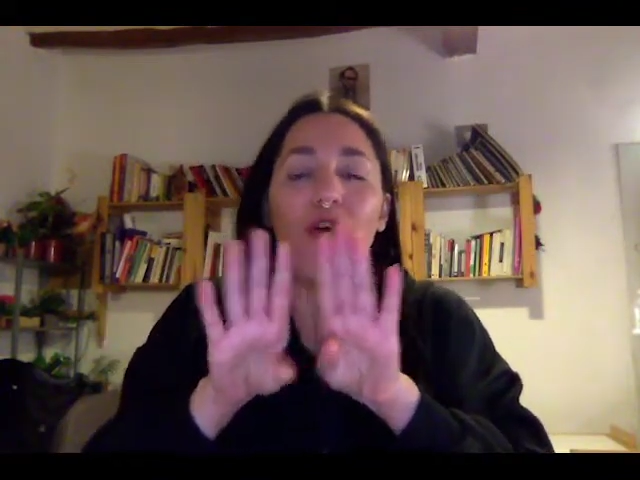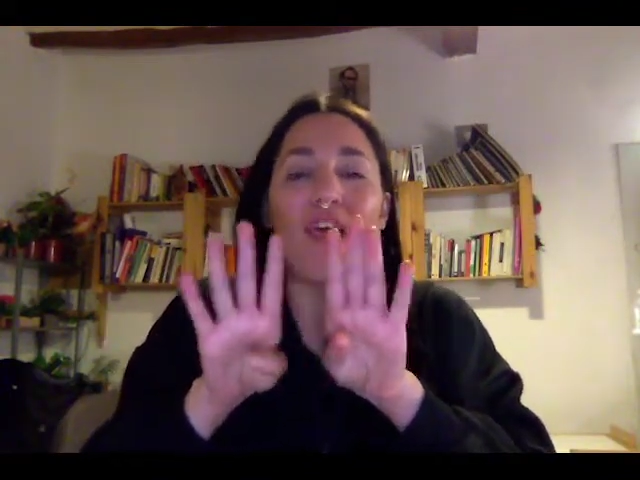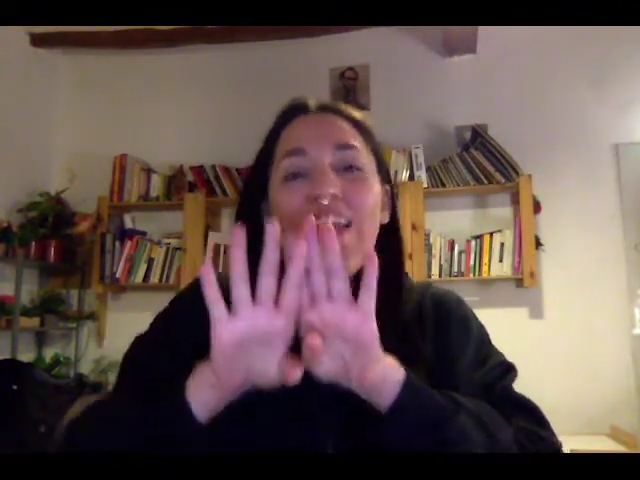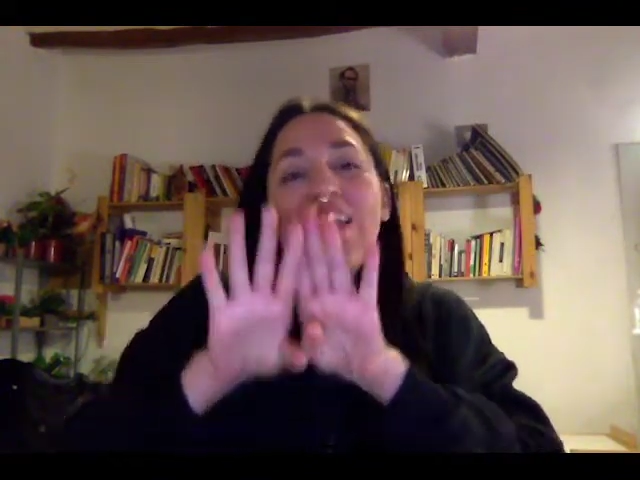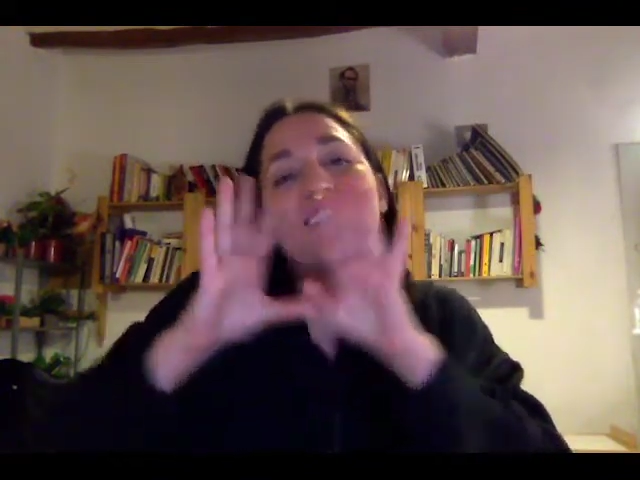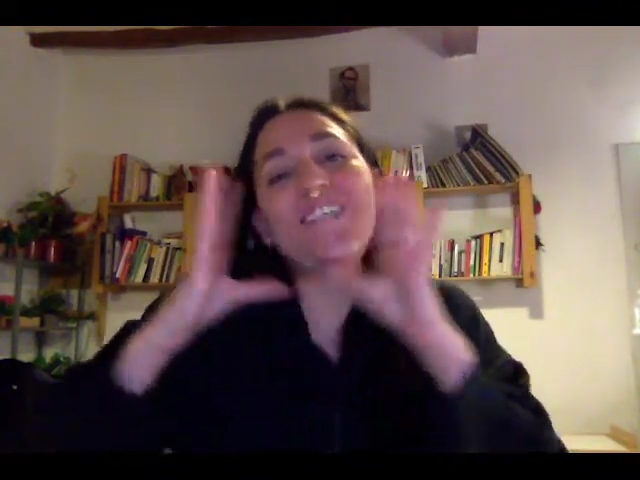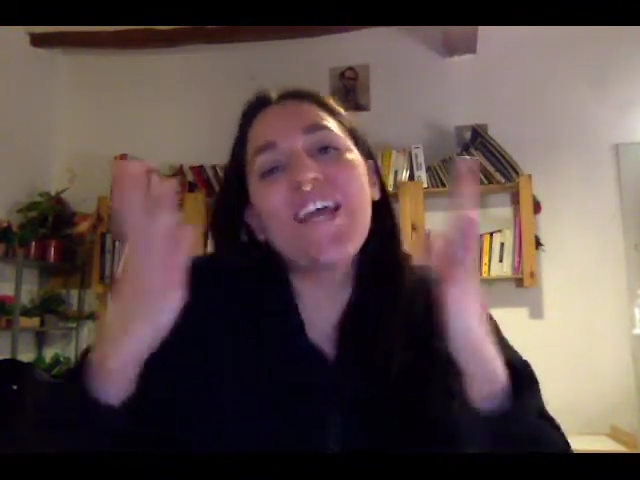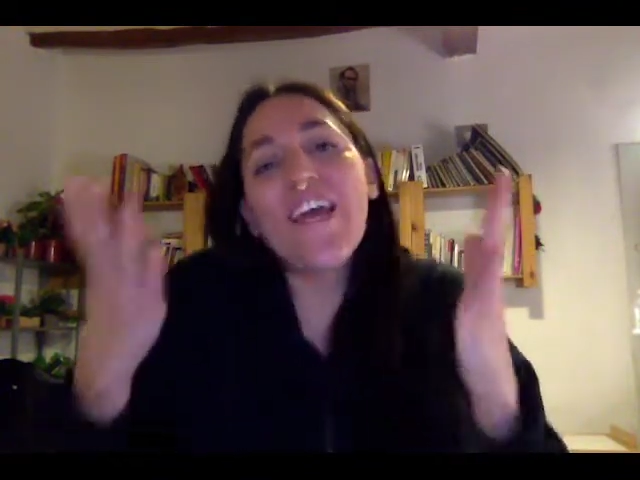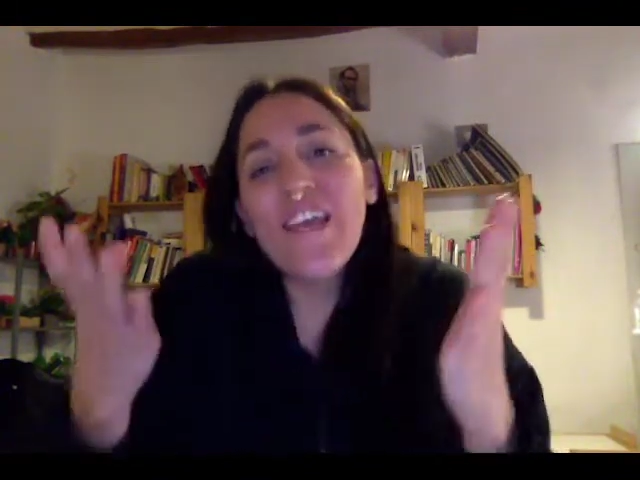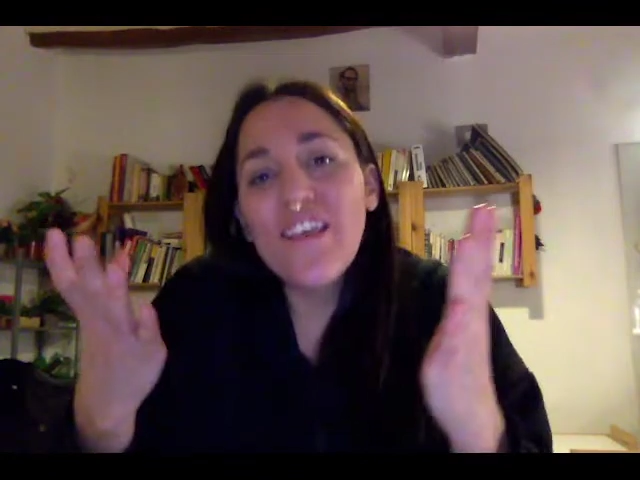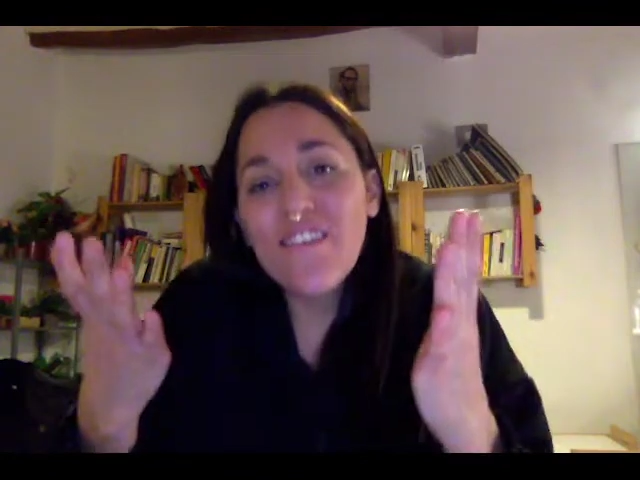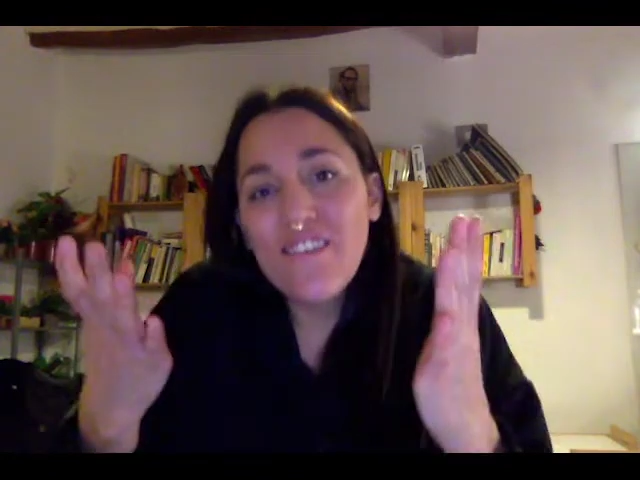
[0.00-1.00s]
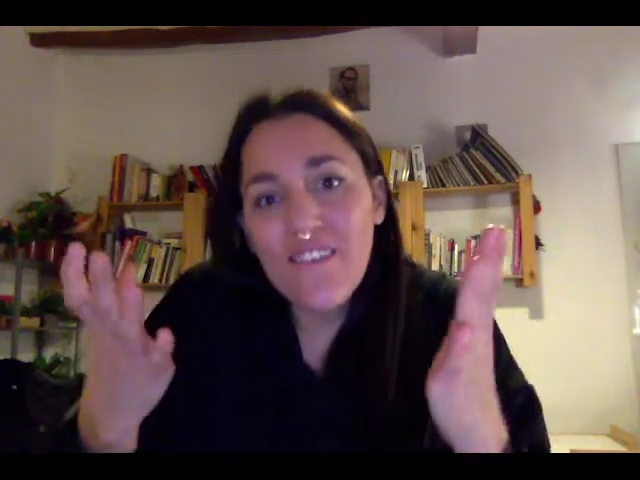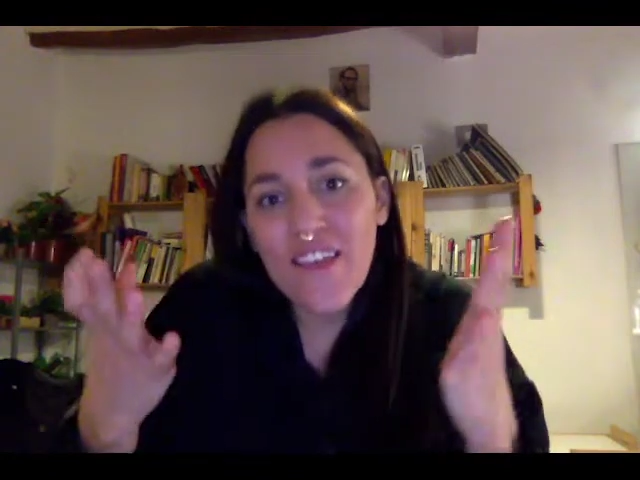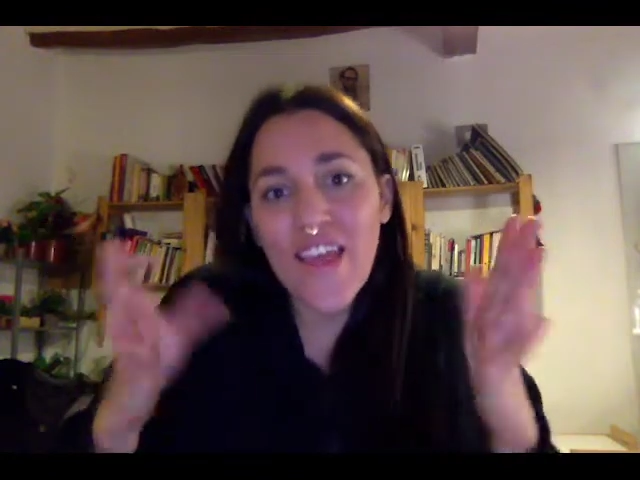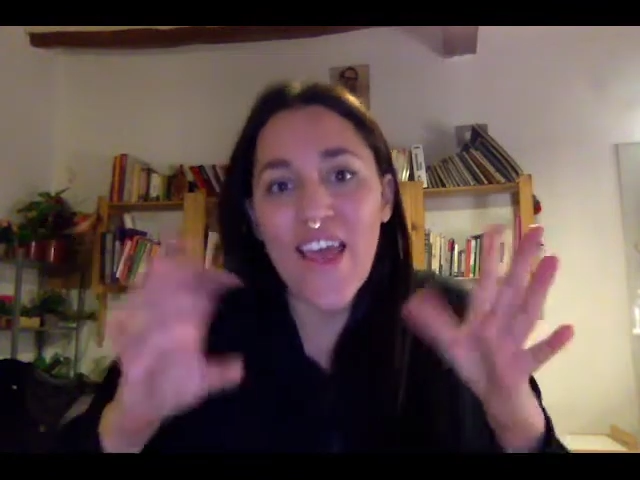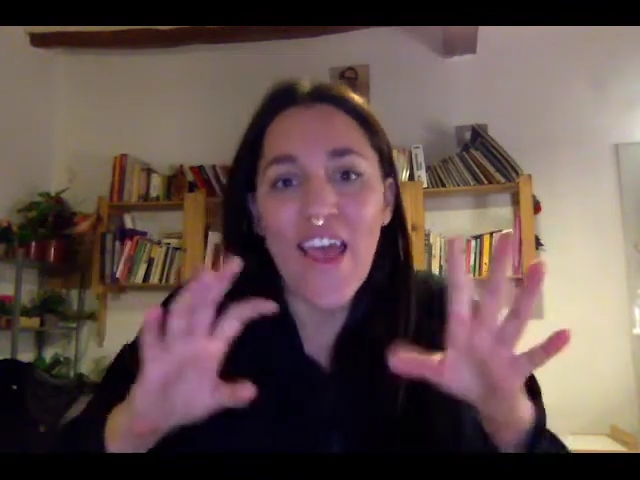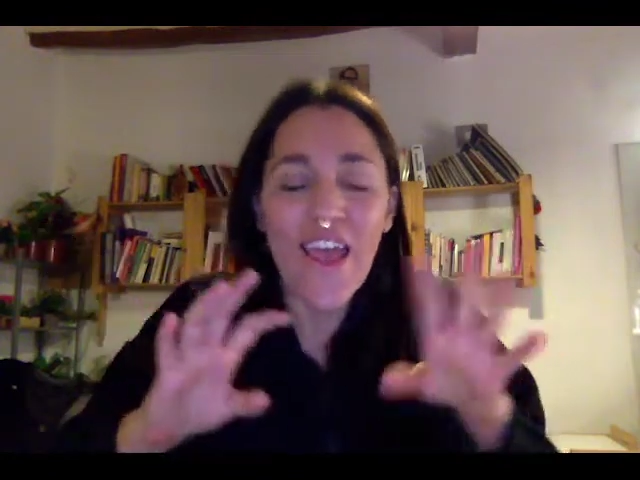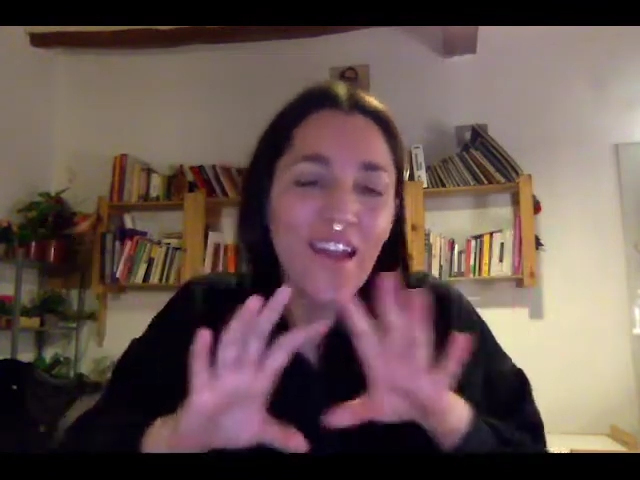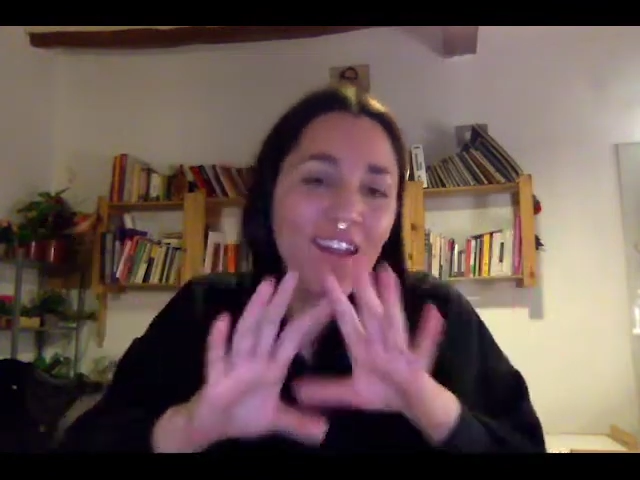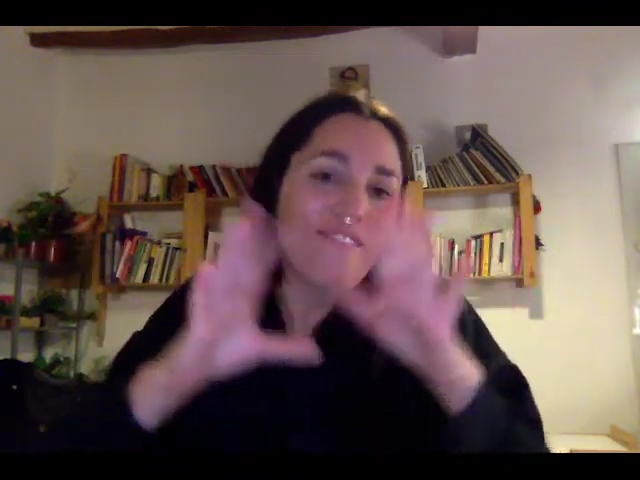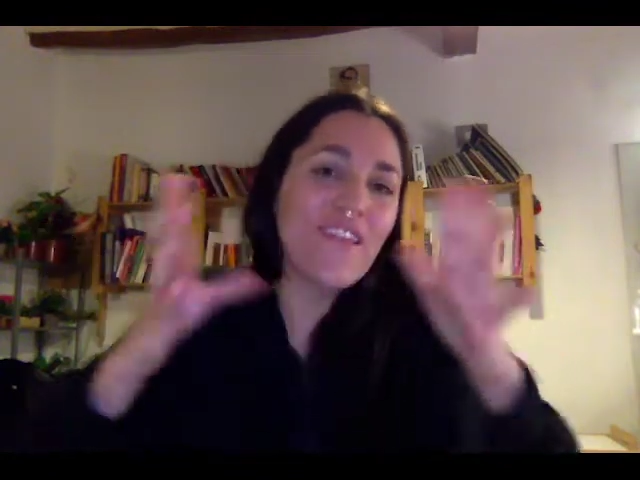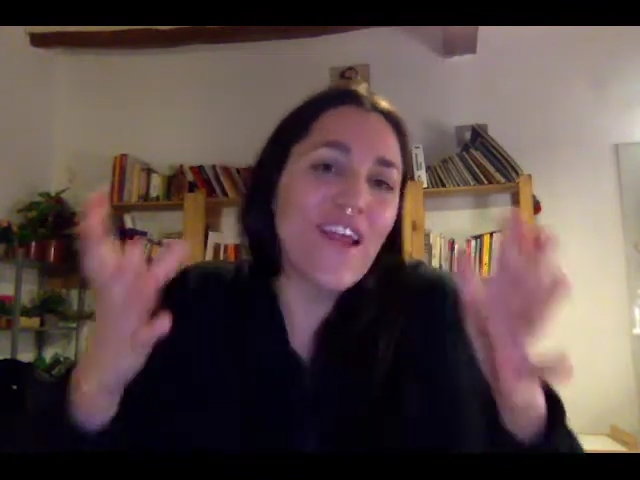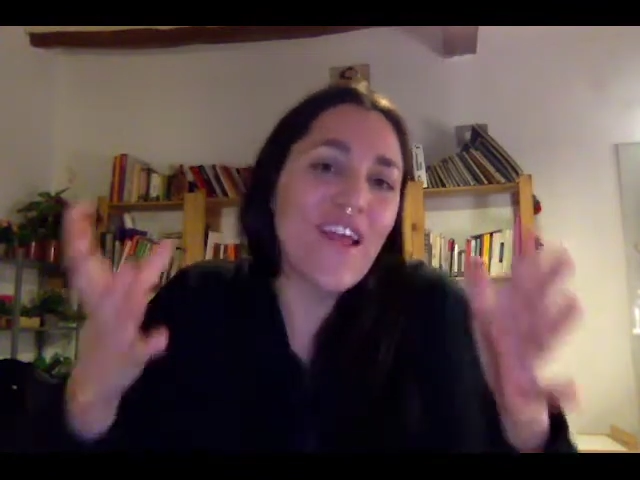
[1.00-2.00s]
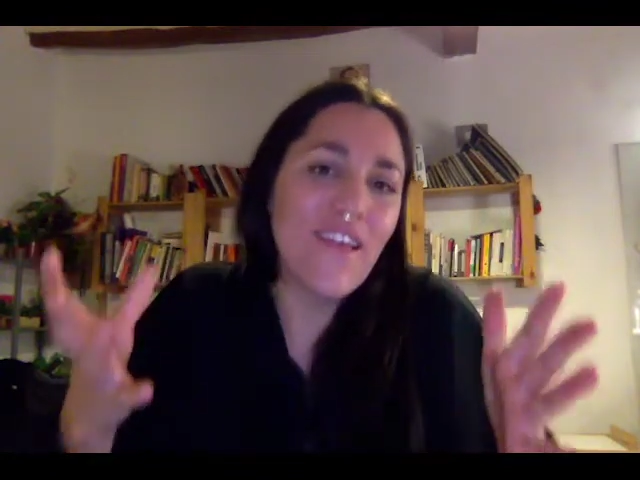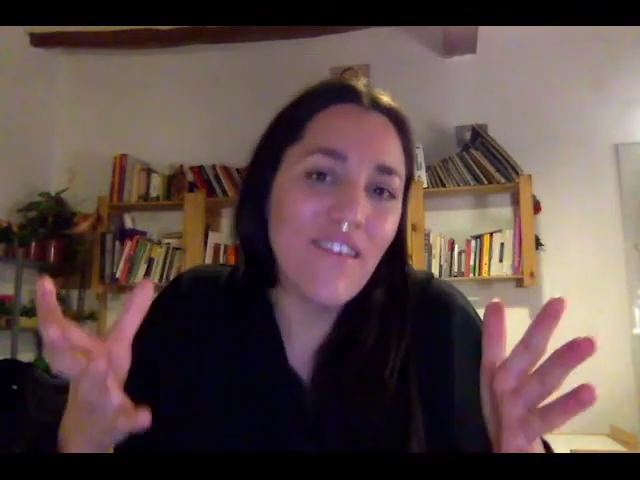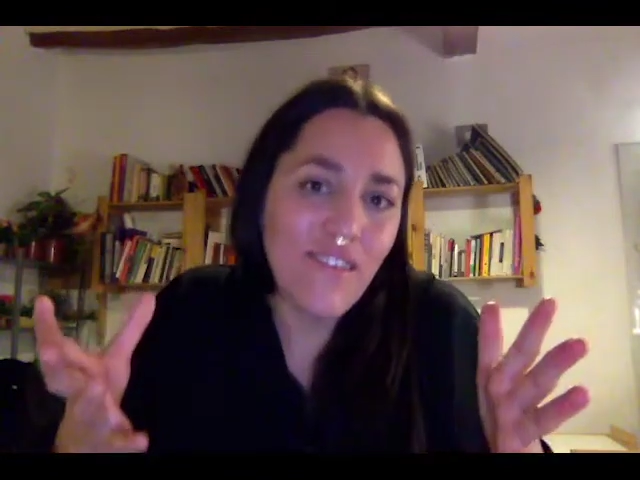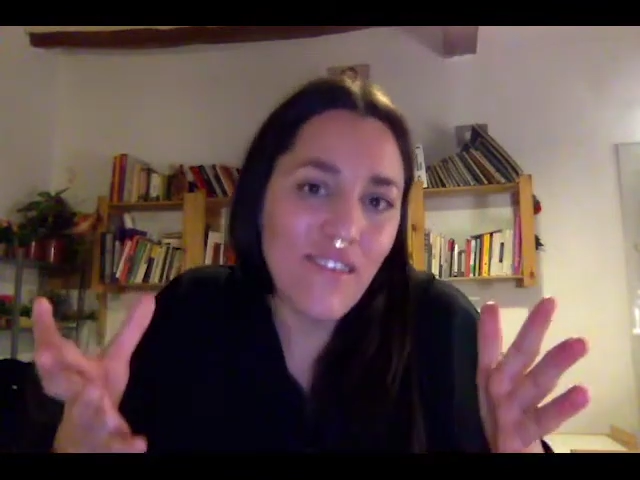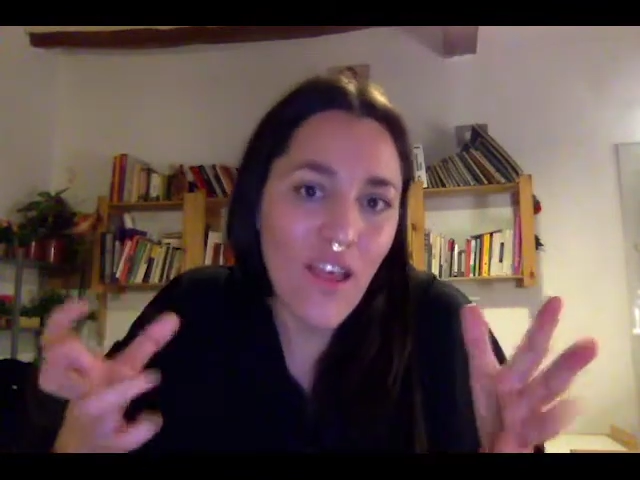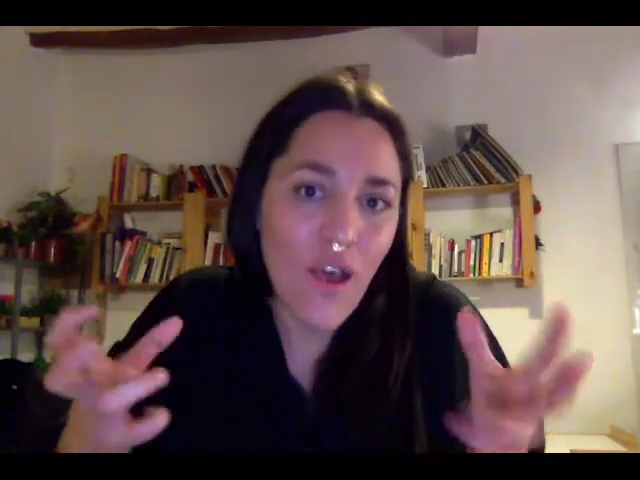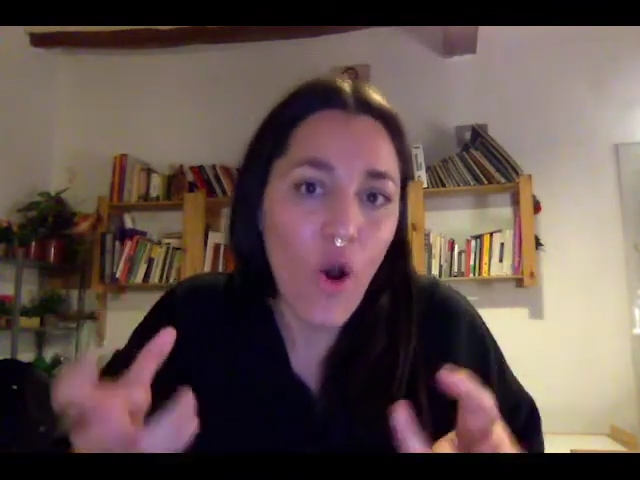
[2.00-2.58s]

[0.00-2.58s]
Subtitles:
erase any trace